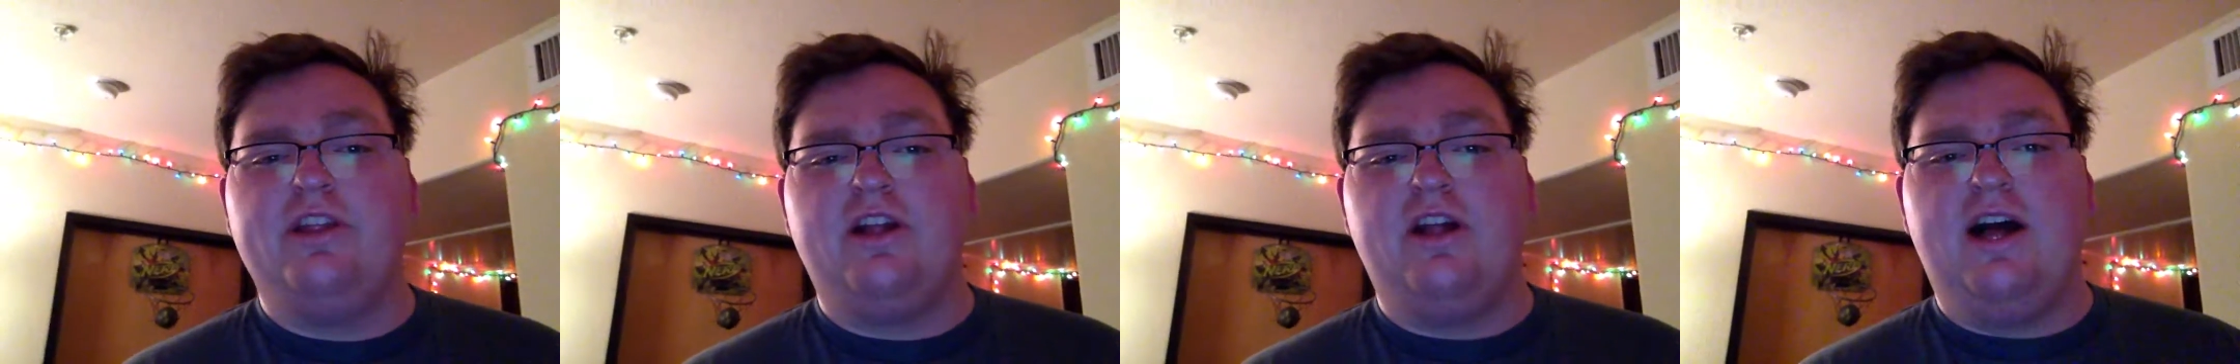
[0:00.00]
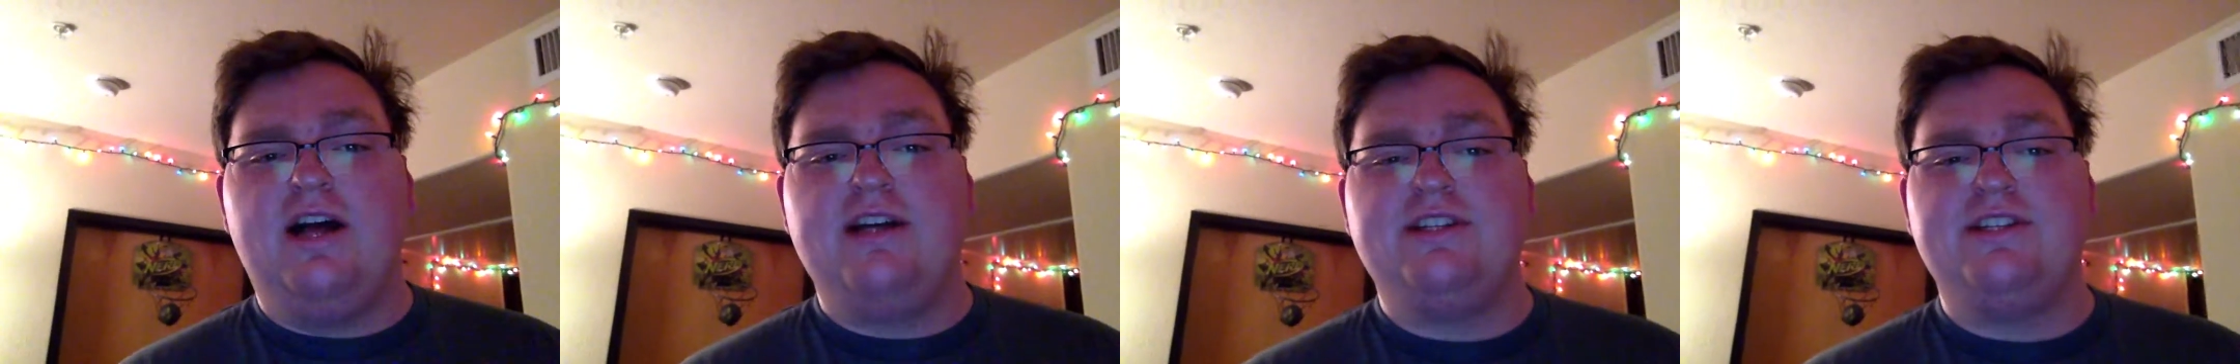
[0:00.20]
the
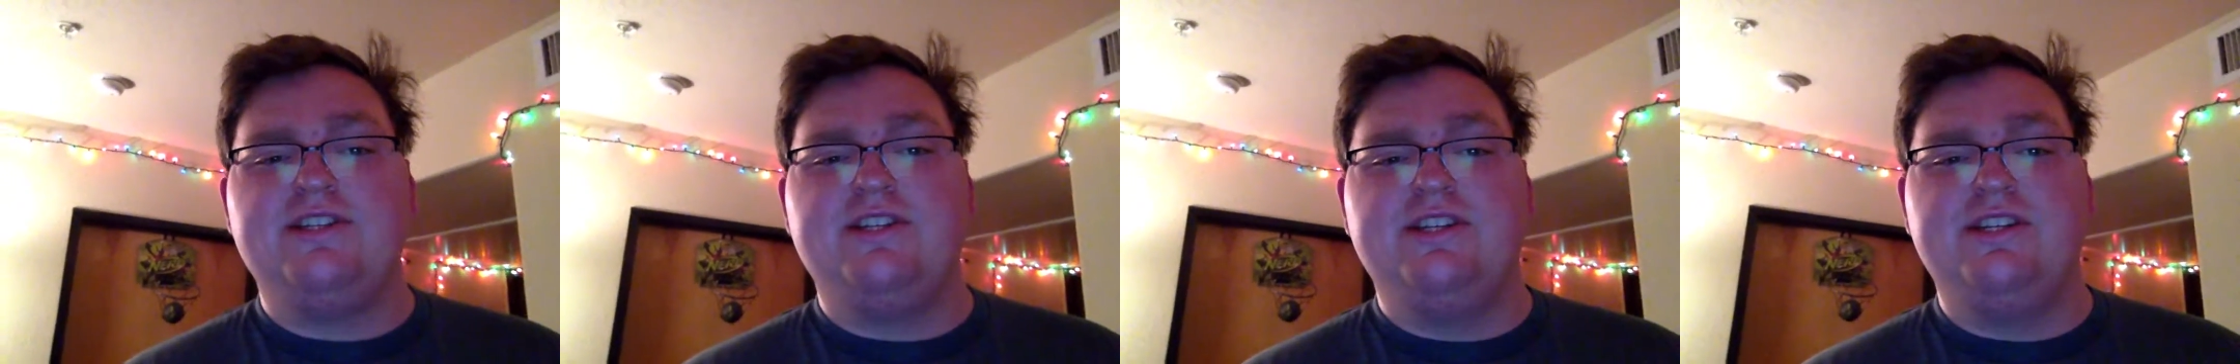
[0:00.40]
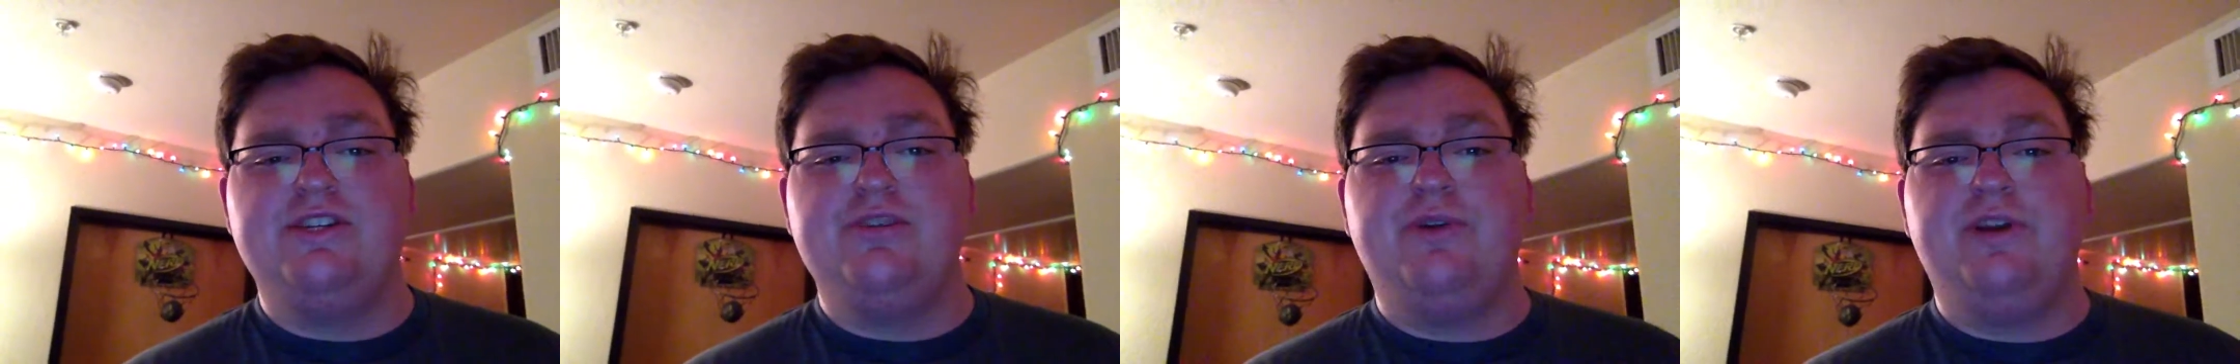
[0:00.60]
classes
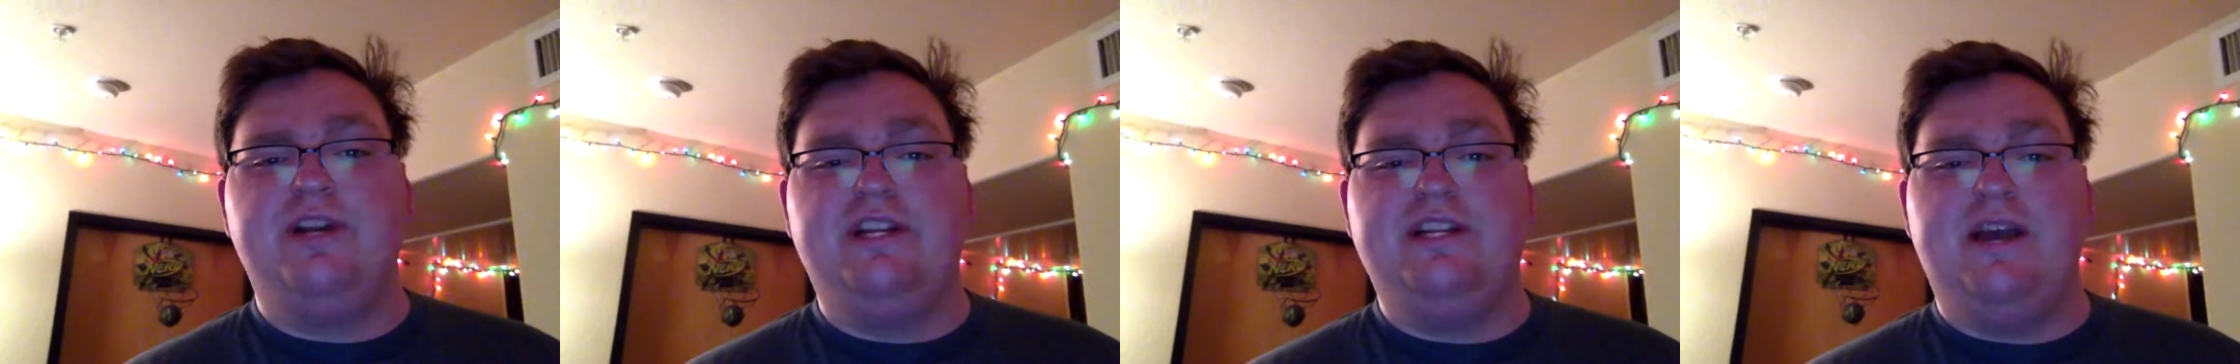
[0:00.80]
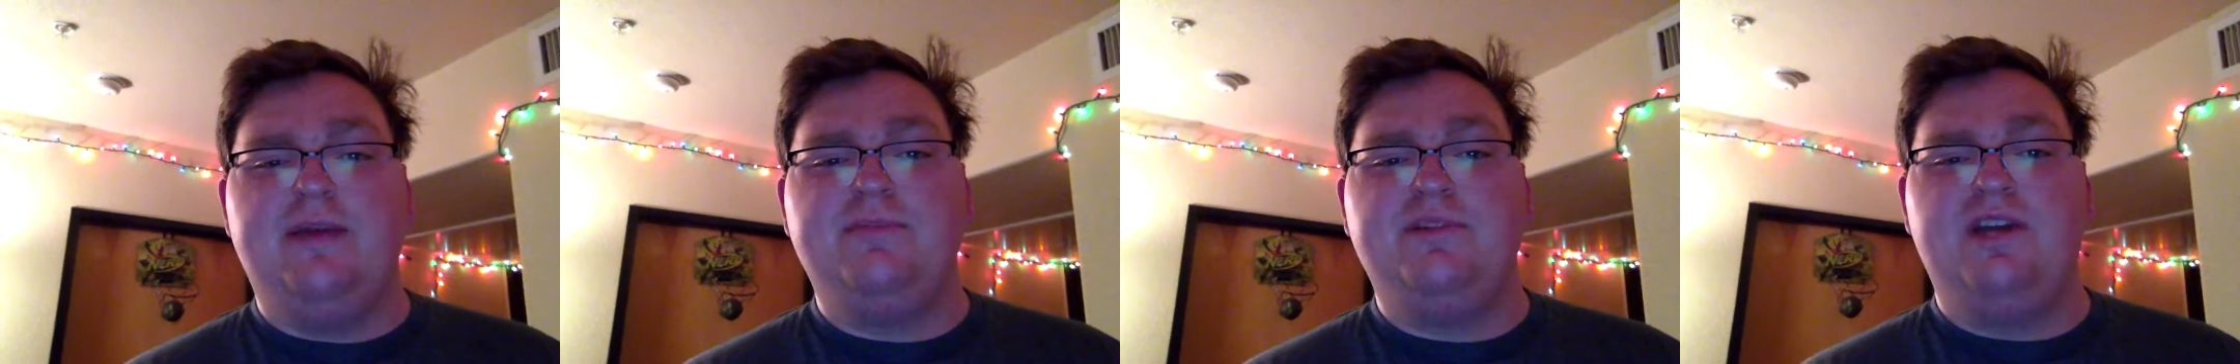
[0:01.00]
into an
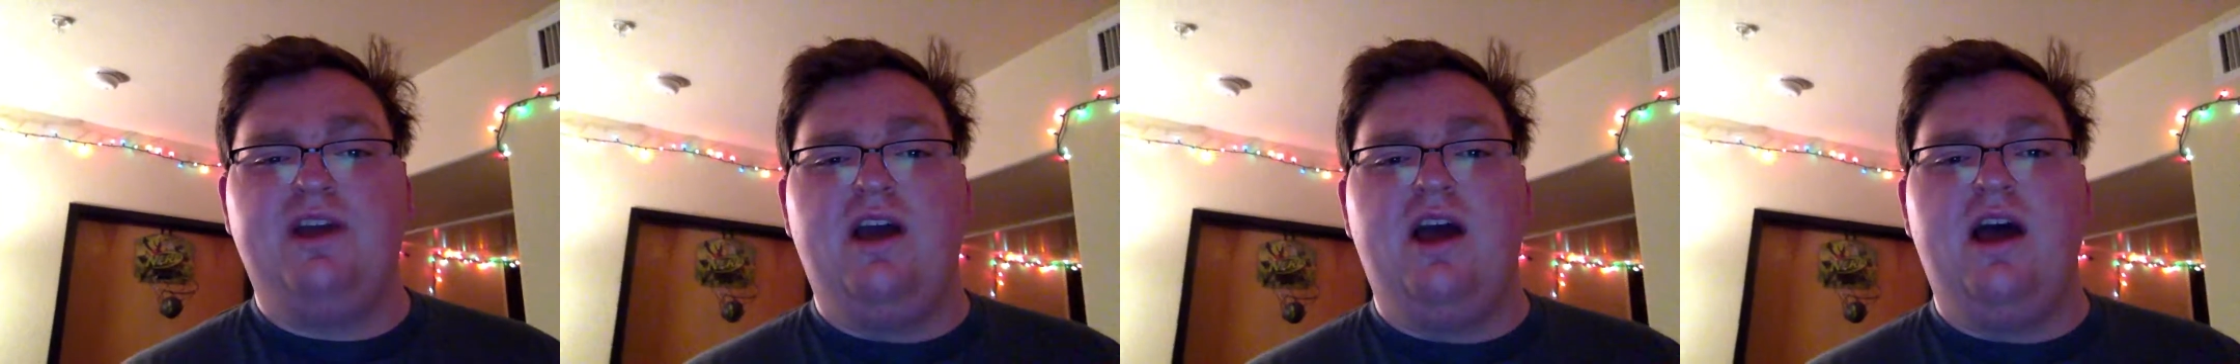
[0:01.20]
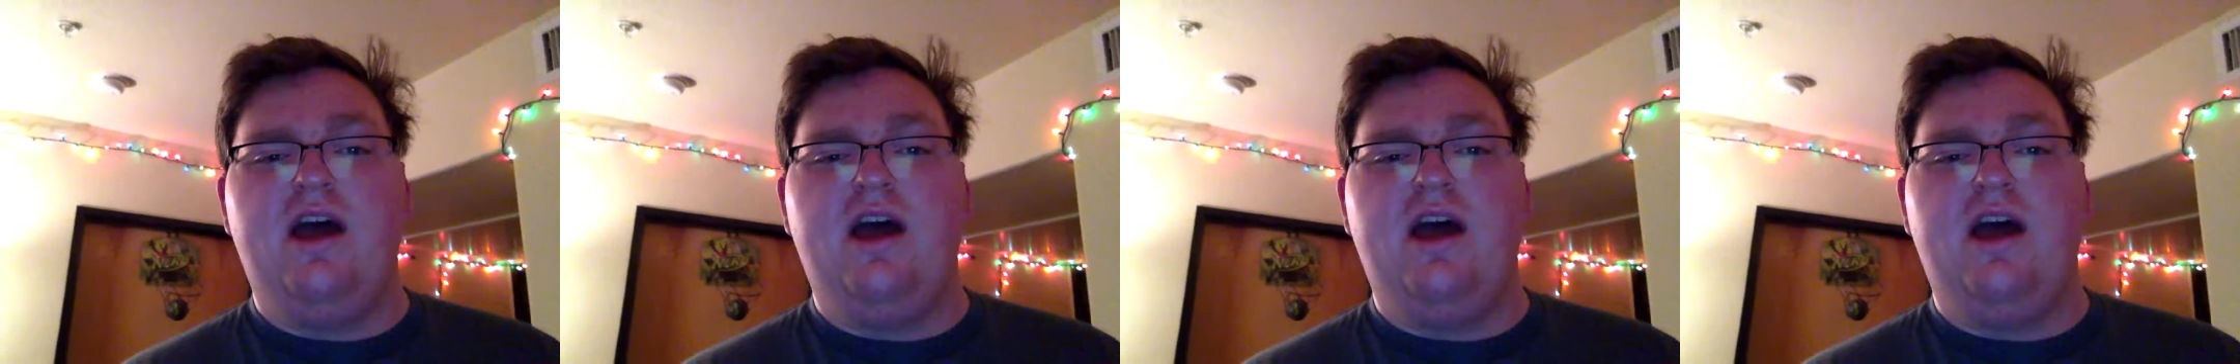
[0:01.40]
attempt